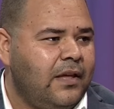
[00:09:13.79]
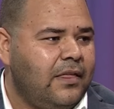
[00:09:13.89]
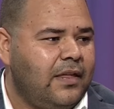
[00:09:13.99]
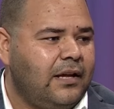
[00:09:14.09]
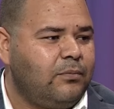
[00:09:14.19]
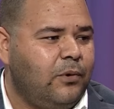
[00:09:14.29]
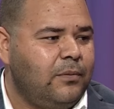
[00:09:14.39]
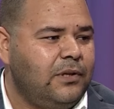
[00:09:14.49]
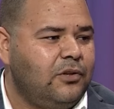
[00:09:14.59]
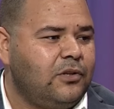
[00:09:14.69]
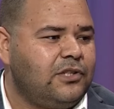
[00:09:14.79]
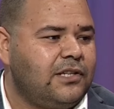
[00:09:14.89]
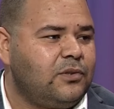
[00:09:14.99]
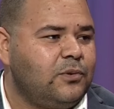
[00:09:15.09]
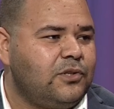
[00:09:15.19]
that for me, not
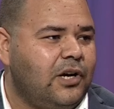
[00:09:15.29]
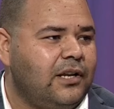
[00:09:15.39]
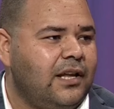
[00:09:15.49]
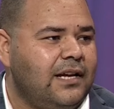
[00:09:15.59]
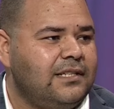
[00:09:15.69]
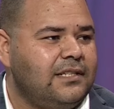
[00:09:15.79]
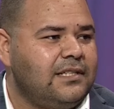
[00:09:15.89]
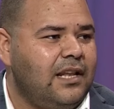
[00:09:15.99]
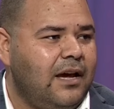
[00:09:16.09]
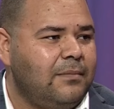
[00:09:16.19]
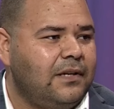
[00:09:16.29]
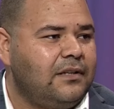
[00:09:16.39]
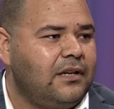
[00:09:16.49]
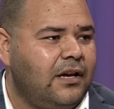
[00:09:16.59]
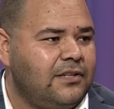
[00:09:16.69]
just to start as an
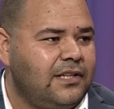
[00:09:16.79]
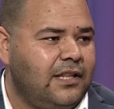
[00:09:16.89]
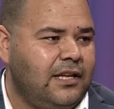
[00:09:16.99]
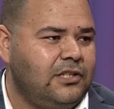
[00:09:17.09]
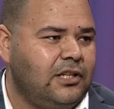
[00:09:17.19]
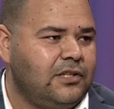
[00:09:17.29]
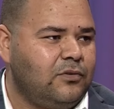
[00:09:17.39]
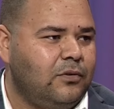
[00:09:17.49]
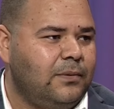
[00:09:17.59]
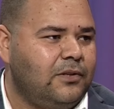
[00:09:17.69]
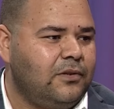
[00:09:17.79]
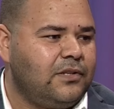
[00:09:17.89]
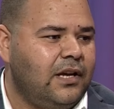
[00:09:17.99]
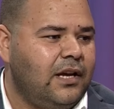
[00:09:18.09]
Islamic residential school, because